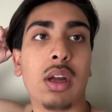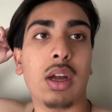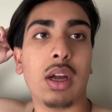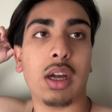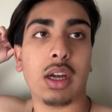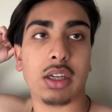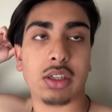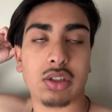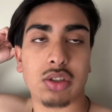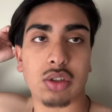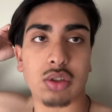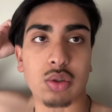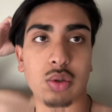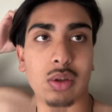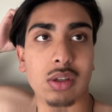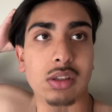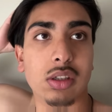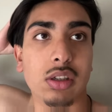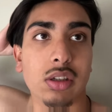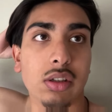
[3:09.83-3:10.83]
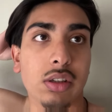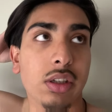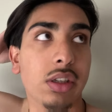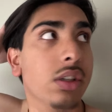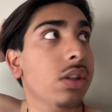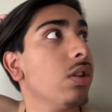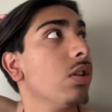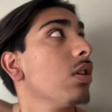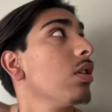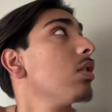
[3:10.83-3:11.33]
Alright, y'all, so I literally
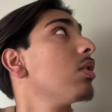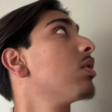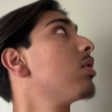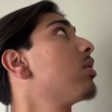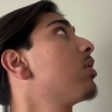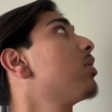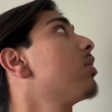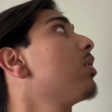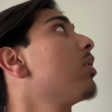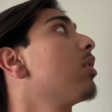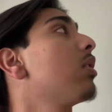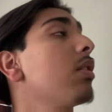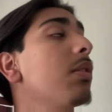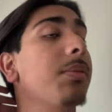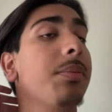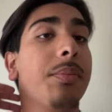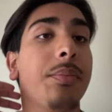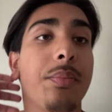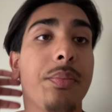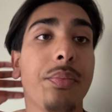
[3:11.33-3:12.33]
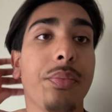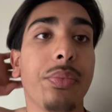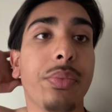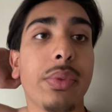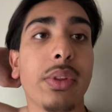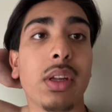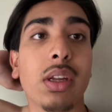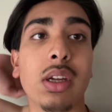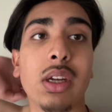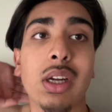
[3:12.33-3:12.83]
just, uh,
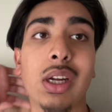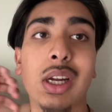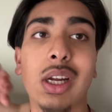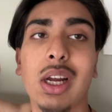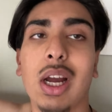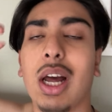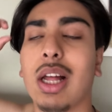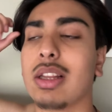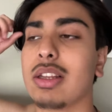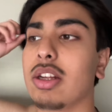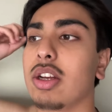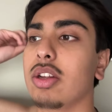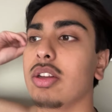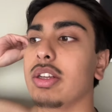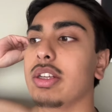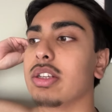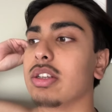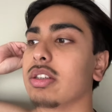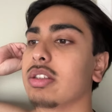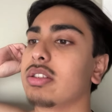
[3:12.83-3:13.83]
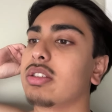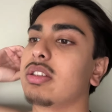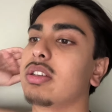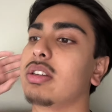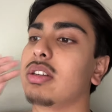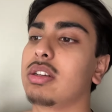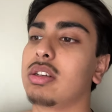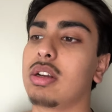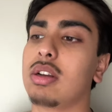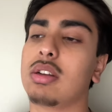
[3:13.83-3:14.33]
I literally just
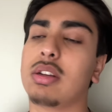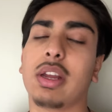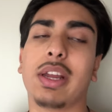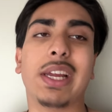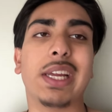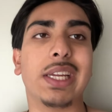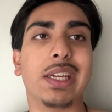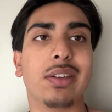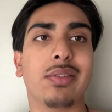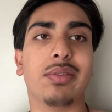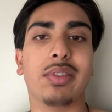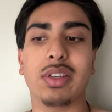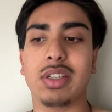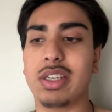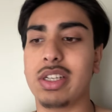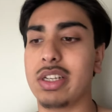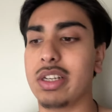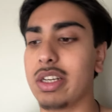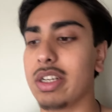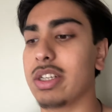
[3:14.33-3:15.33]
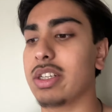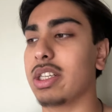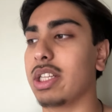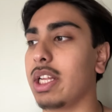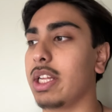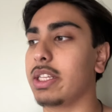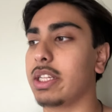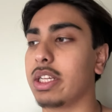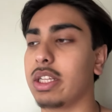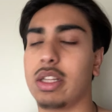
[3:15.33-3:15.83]
uh, ate, finished eating shit
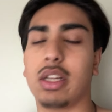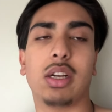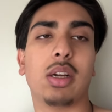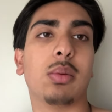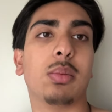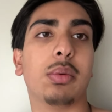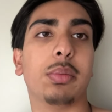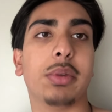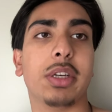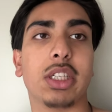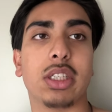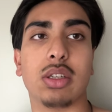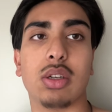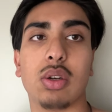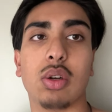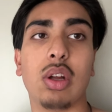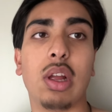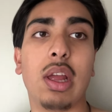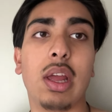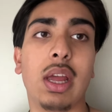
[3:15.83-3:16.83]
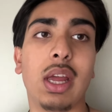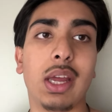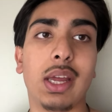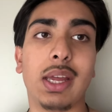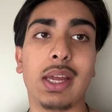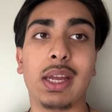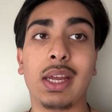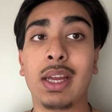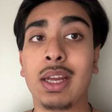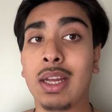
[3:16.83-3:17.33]
like that like, a couple minutes ago.
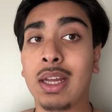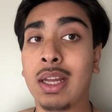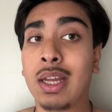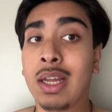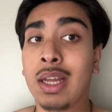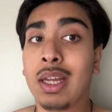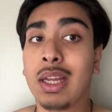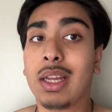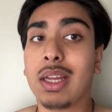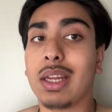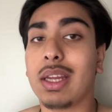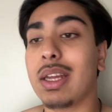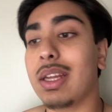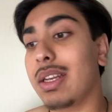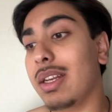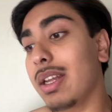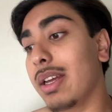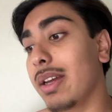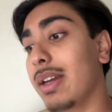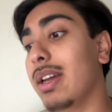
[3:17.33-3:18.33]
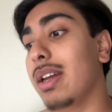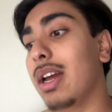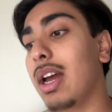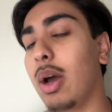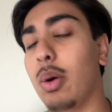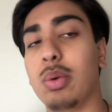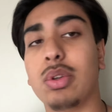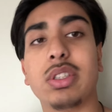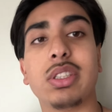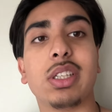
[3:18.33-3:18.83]
And I
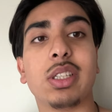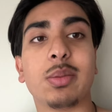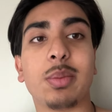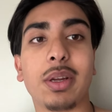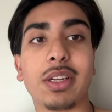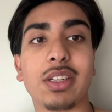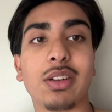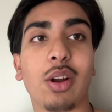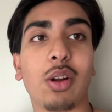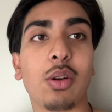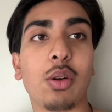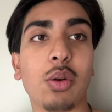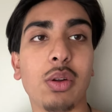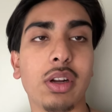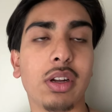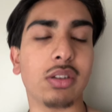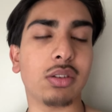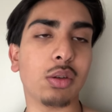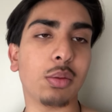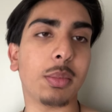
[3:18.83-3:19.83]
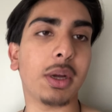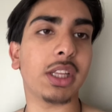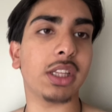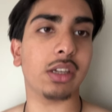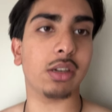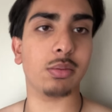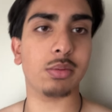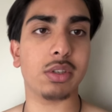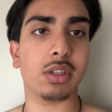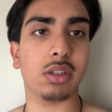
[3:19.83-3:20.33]
wasn't expecting on going. Don't mind that
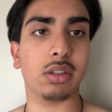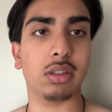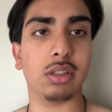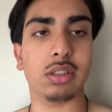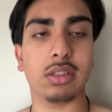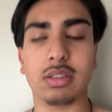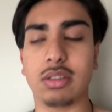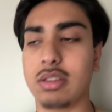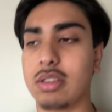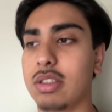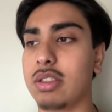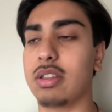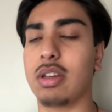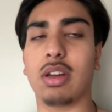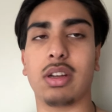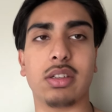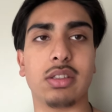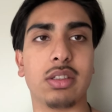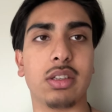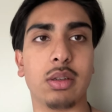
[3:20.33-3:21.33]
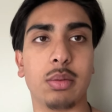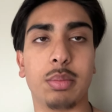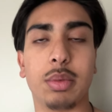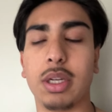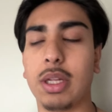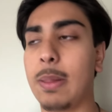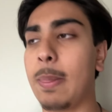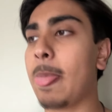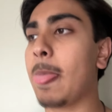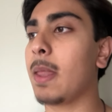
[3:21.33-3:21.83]
I'm shirtless. It's hot as hell, but
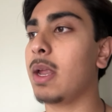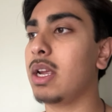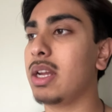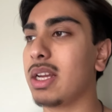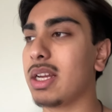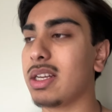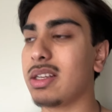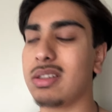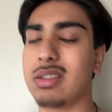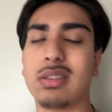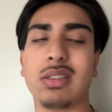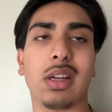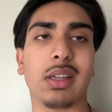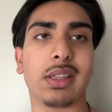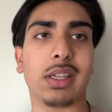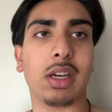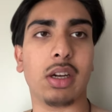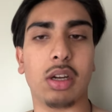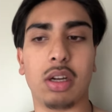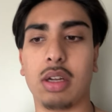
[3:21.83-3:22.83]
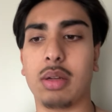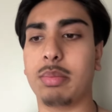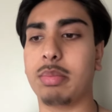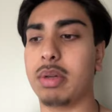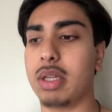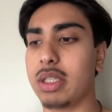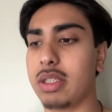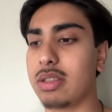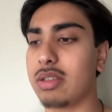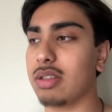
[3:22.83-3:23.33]
it's not that hot, but
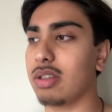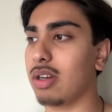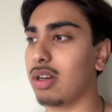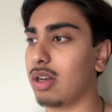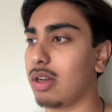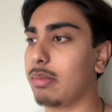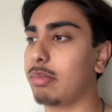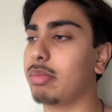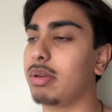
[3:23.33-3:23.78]
it's still hot.